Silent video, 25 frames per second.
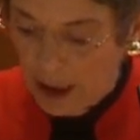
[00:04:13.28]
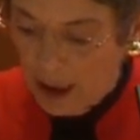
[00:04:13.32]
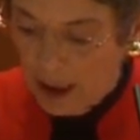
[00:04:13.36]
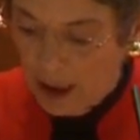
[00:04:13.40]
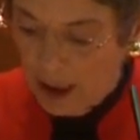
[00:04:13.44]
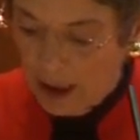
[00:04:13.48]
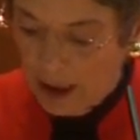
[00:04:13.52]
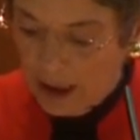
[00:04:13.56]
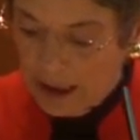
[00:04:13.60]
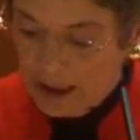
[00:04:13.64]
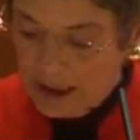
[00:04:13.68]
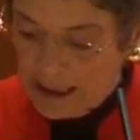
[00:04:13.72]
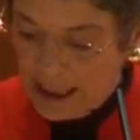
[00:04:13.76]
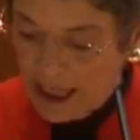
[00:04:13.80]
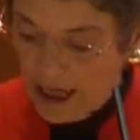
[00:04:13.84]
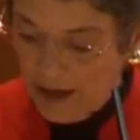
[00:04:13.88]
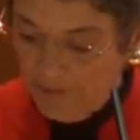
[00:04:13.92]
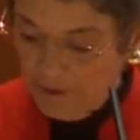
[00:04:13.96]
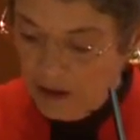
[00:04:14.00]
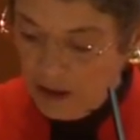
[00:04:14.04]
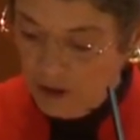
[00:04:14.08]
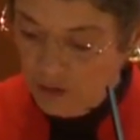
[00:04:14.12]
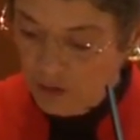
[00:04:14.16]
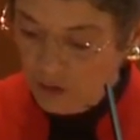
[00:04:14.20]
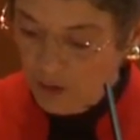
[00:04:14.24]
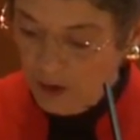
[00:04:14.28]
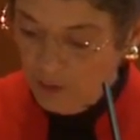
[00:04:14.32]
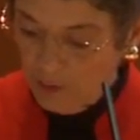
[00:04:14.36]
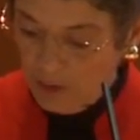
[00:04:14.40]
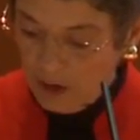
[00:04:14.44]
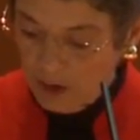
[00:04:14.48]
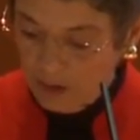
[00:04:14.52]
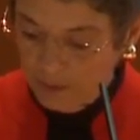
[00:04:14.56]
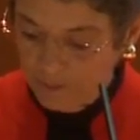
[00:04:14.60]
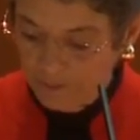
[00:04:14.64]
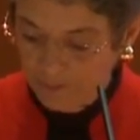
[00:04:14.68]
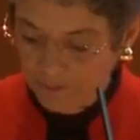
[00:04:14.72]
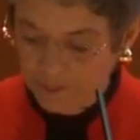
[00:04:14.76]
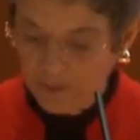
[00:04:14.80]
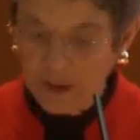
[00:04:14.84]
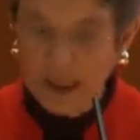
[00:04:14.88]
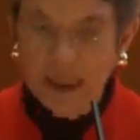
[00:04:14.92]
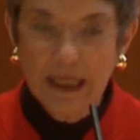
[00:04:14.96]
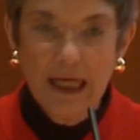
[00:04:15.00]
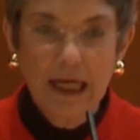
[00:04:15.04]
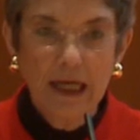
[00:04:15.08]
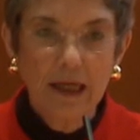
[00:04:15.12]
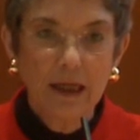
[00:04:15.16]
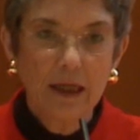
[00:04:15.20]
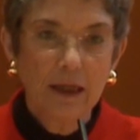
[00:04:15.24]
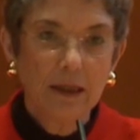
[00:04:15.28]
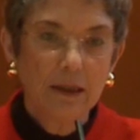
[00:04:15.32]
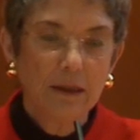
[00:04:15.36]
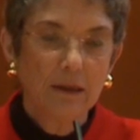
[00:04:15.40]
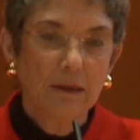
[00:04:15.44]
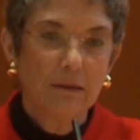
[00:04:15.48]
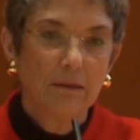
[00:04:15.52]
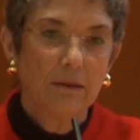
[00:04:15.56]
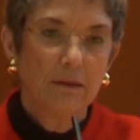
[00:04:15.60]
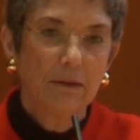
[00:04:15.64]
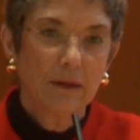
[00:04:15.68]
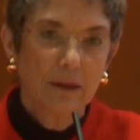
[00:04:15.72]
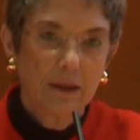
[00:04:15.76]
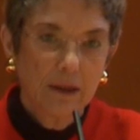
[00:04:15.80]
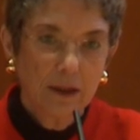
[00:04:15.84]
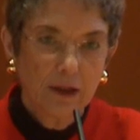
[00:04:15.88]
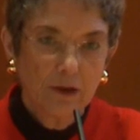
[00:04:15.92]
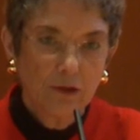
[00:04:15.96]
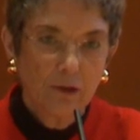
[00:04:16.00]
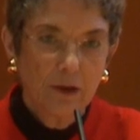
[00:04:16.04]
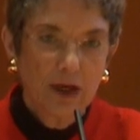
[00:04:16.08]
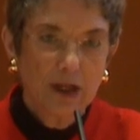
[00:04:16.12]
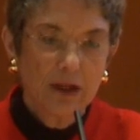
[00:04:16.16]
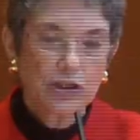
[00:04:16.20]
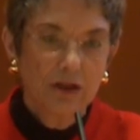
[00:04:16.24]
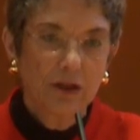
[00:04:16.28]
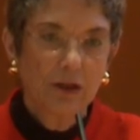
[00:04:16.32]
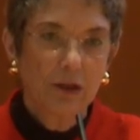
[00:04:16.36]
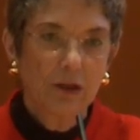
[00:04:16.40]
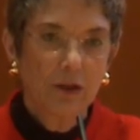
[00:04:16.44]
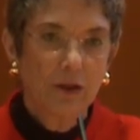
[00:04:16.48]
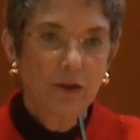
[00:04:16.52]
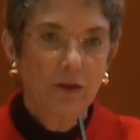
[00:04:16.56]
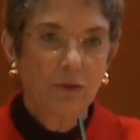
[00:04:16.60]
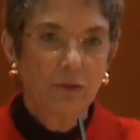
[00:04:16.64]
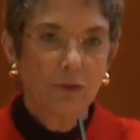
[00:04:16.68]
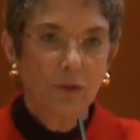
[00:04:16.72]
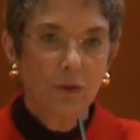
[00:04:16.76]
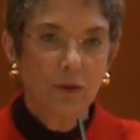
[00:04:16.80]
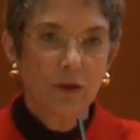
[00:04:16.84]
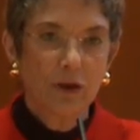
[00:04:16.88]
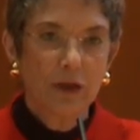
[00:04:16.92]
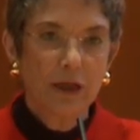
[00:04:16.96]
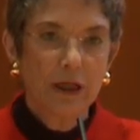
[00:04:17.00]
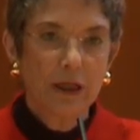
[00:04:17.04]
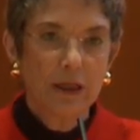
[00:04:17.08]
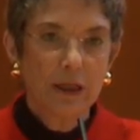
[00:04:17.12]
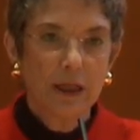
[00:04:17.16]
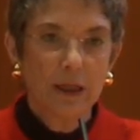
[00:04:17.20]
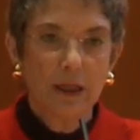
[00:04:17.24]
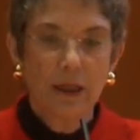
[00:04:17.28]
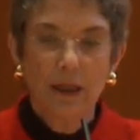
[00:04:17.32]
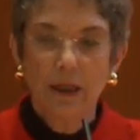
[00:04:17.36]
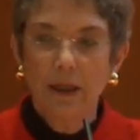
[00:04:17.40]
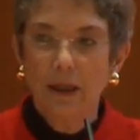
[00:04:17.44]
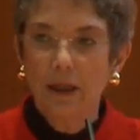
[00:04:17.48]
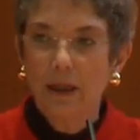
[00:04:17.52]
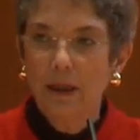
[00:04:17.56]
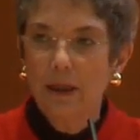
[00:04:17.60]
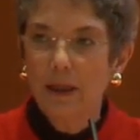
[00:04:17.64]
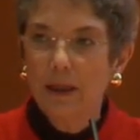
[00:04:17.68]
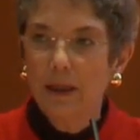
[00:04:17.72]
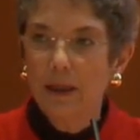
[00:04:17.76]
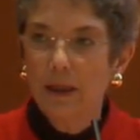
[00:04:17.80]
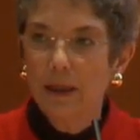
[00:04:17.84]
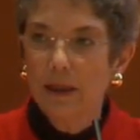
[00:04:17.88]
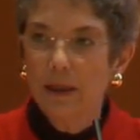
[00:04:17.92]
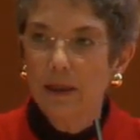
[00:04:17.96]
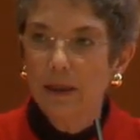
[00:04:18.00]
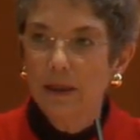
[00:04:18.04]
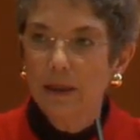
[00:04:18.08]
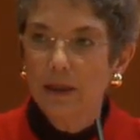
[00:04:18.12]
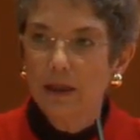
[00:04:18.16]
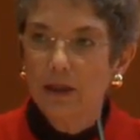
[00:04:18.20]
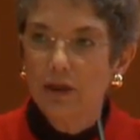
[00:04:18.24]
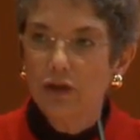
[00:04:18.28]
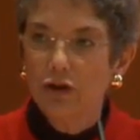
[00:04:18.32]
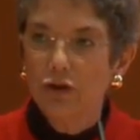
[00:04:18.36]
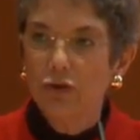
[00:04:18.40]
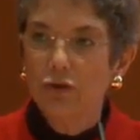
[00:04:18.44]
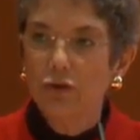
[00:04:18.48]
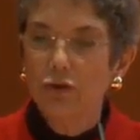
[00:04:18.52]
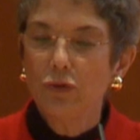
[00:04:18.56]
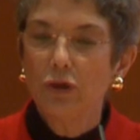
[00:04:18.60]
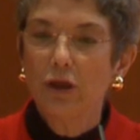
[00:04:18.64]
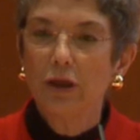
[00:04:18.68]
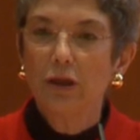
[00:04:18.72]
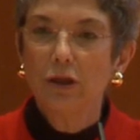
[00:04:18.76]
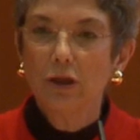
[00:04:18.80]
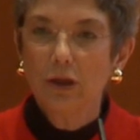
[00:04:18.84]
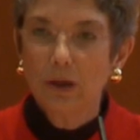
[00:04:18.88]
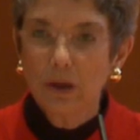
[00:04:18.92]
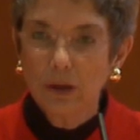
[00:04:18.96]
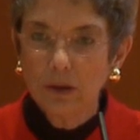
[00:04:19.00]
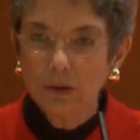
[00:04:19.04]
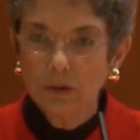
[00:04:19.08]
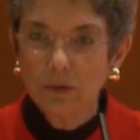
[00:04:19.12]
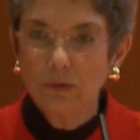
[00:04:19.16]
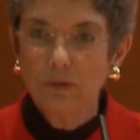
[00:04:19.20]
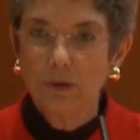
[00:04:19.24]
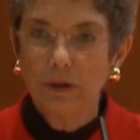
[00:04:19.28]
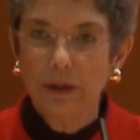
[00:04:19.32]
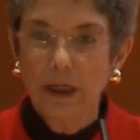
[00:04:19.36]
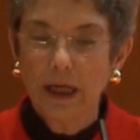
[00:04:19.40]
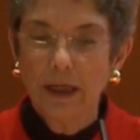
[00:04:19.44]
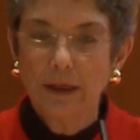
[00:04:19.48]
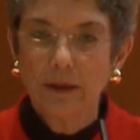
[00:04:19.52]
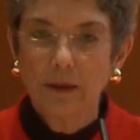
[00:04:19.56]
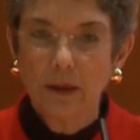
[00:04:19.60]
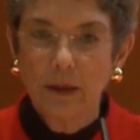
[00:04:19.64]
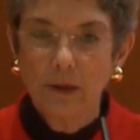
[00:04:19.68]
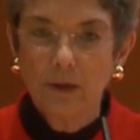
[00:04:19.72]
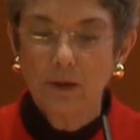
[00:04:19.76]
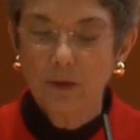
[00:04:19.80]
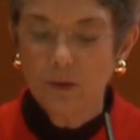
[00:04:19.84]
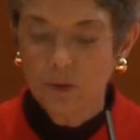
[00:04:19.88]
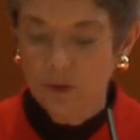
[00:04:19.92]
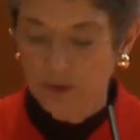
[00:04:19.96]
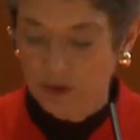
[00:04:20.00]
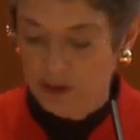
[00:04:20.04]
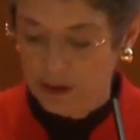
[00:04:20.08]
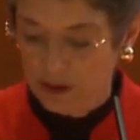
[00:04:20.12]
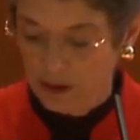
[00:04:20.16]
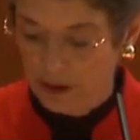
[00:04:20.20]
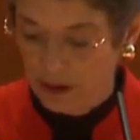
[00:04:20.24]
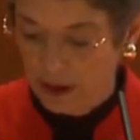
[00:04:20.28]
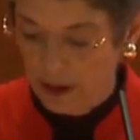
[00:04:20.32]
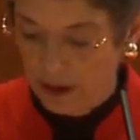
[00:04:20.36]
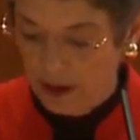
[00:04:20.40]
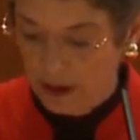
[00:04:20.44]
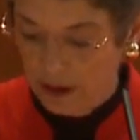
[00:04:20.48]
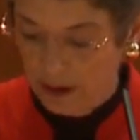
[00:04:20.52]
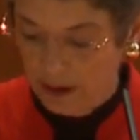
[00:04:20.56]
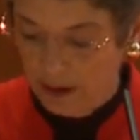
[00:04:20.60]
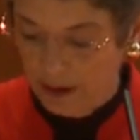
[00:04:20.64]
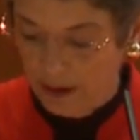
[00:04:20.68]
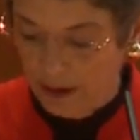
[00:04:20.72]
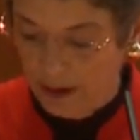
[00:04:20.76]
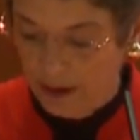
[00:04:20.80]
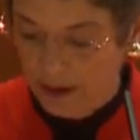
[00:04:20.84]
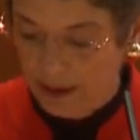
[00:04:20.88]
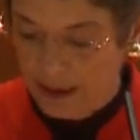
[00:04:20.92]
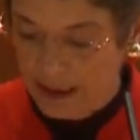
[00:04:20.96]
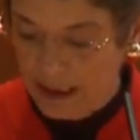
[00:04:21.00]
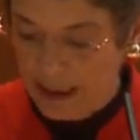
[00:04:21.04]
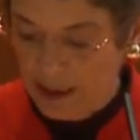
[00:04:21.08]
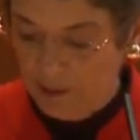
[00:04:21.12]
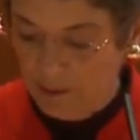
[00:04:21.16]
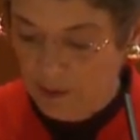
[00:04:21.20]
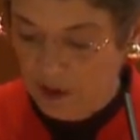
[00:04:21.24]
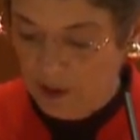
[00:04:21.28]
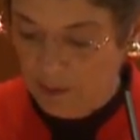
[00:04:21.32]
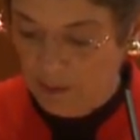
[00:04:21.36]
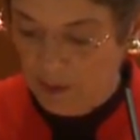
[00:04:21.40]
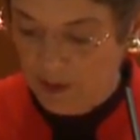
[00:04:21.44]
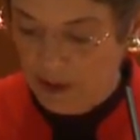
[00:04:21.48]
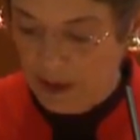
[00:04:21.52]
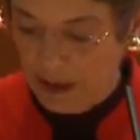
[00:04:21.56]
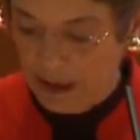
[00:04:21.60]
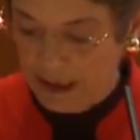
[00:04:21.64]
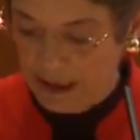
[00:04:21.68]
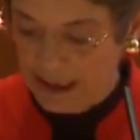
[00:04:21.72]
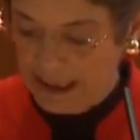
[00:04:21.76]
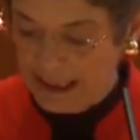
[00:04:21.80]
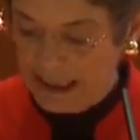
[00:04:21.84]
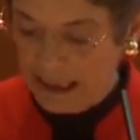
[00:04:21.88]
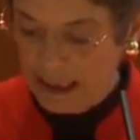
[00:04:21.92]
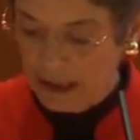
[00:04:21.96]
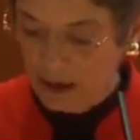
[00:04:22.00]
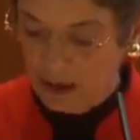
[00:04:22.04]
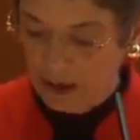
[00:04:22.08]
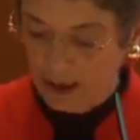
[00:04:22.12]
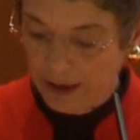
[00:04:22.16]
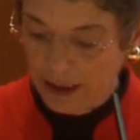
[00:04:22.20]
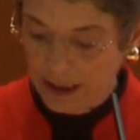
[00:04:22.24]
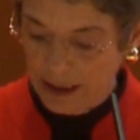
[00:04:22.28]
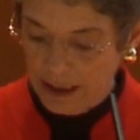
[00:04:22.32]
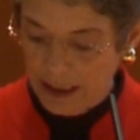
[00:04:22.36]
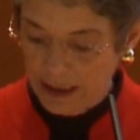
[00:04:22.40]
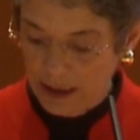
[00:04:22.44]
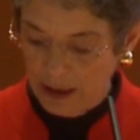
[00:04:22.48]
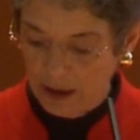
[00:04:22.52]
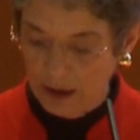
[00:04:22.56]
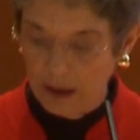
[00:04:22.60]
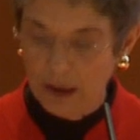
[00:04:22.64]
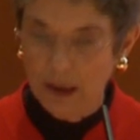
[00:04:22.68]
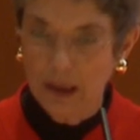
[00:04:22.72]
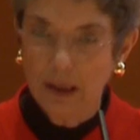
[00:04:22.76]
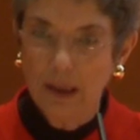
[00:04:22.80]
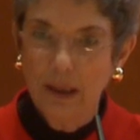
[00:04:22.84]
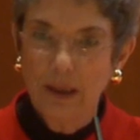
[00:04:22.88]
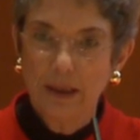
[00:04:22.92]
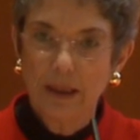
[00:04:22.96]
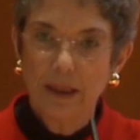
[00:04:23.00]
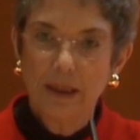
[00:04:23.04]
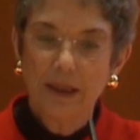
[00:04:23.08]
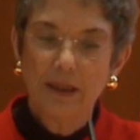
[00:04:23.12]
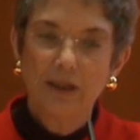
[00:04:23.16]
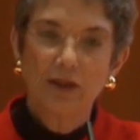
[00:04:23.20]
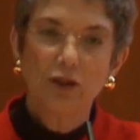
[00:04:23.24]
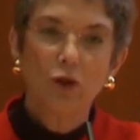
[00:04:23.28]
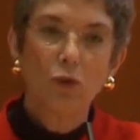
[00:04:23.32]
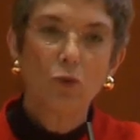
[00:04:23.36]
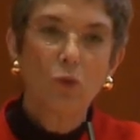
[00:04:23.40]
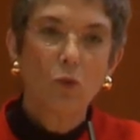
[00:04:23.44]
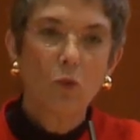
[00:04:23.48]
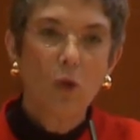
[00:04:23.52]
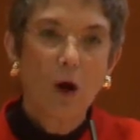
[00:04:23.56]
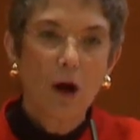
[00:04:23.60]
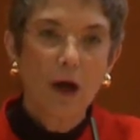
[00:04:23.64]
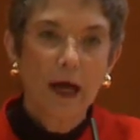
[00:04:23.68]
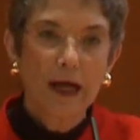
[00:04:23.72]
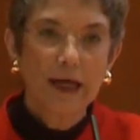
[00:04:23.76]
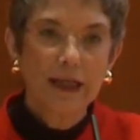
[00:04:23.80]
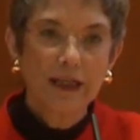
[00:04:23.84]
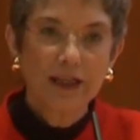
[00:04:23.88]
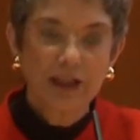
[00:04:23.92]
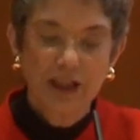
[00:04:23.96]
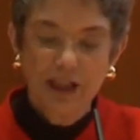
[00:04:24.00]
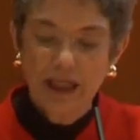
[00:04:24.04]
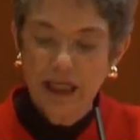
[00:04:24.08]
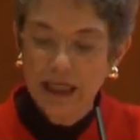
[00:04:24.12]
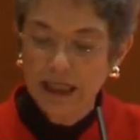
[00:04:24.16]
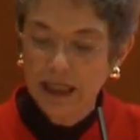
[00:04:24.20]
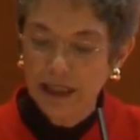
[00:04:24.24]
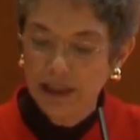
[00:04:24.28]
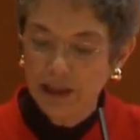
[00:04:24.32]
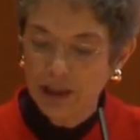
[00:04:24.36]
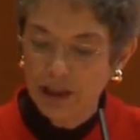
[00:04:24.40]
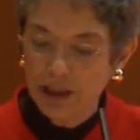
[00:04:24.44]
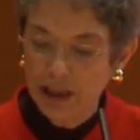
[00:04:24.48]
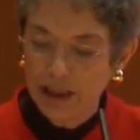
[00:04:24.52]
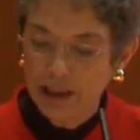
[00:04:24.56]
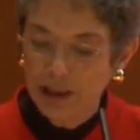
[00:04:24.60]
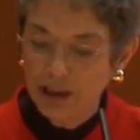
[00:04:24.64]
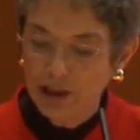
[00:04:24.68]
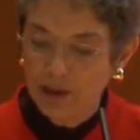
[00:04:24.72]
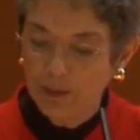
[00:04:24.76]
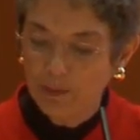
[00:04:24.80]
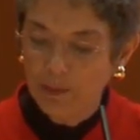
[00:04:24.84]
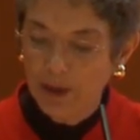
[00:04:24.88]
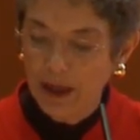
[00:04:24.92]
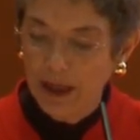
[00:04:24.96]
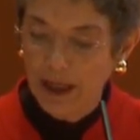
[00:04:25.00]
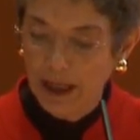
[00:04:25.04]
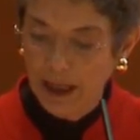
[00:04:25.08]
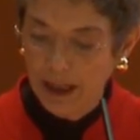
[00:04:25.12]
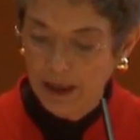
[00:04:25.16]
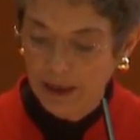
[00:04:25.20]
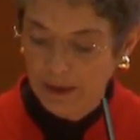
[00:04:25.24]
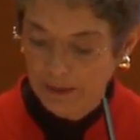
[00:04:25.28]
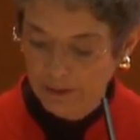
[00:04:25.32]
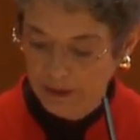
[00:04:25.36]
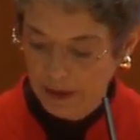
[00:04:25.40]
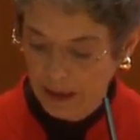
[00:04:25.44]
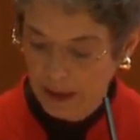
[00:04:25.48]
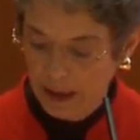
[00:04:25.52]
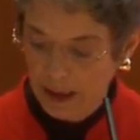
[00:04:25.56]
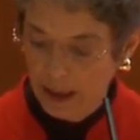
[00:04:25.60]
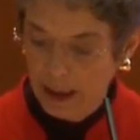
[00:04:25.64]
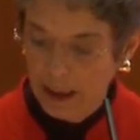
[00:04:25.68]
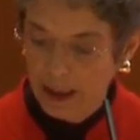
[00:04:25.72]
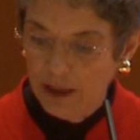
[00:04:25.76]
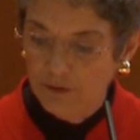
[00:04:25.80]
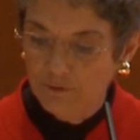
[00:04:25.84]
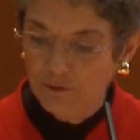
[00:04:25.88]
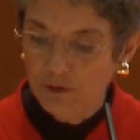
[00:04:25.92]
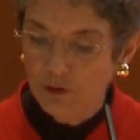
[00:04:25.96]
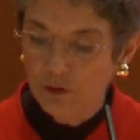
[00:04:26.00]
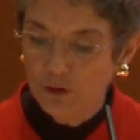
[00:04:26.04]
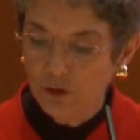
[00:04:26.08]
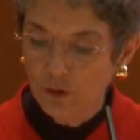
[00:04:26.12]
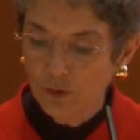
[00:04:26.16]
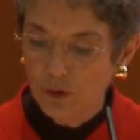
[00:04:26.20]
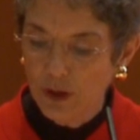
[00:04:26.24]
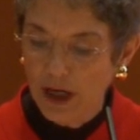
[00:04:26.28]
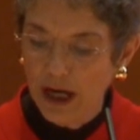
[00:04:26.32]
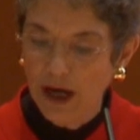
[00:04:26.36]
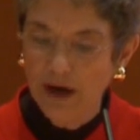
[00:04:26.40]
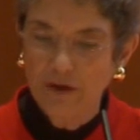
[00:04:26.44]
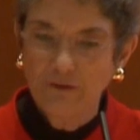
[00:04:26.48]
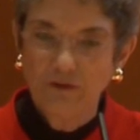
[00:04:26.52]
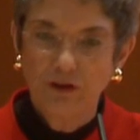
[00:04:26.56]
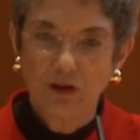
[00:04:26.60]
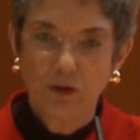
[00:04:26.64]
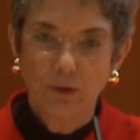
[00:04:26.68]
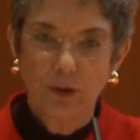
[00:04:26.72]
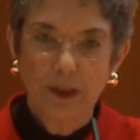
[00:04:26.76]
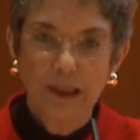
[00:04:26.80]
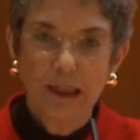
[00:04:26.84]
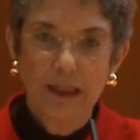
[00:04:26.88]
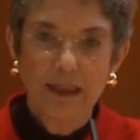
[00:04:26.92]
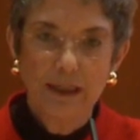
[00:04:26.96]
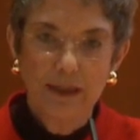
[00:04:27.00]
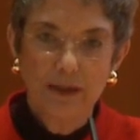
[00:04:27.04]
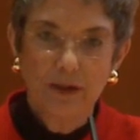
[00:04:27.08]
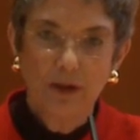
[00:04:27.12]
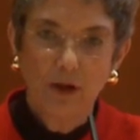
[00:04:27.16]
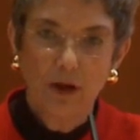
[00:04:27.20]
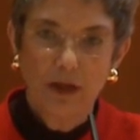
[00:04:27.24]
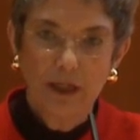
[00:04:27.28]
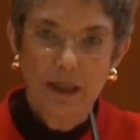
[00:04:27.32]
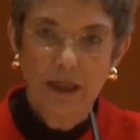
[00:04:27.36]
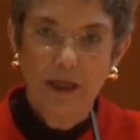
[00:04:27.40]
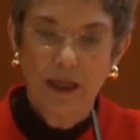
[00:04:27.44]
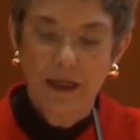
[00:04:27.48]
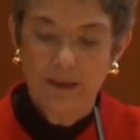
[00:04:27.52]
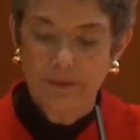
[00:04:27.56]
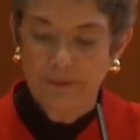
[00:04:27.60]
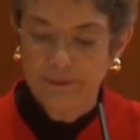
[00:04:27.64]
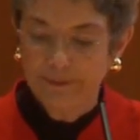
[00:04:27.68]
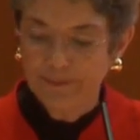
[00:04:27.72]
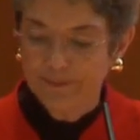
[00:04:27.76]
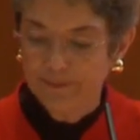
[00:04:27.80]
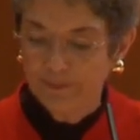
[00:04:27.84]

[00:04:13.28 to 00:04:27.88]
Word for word: uh, is having trouble gaining the congressional authority uh, to conclude and close uh, the TPP, seal the deal. So, why change in Japan if you don't have to, at least not yet?